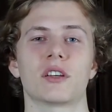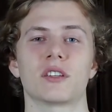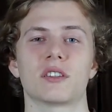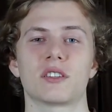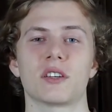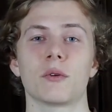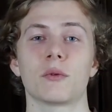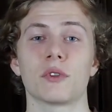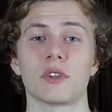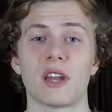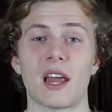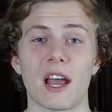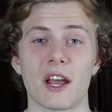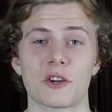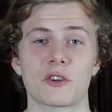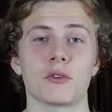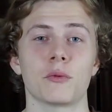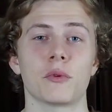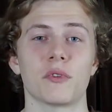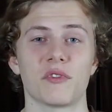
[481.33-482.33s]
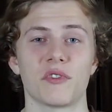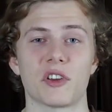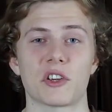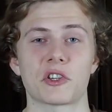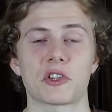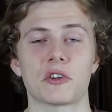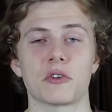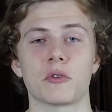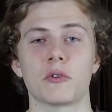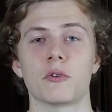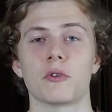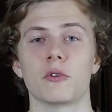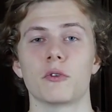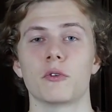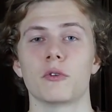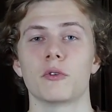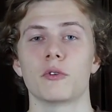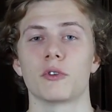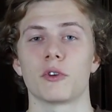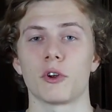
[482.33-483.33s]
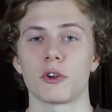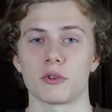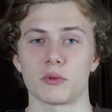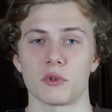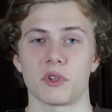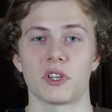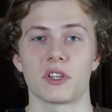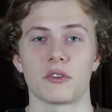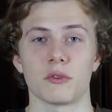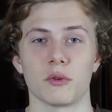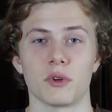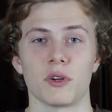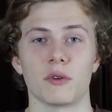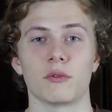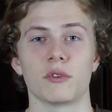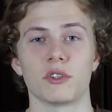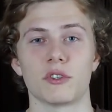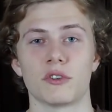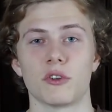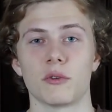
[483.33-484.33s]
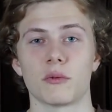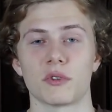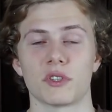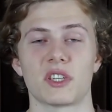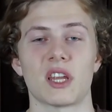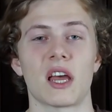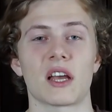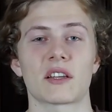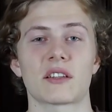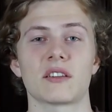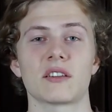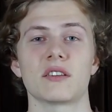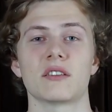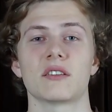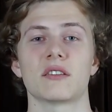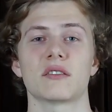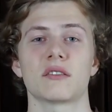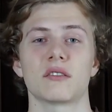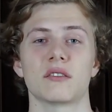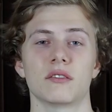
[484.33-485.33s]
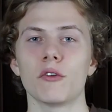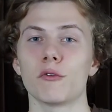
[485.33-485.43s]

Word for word: Consult with an actual professional who knows what they're doing in terms of taxes.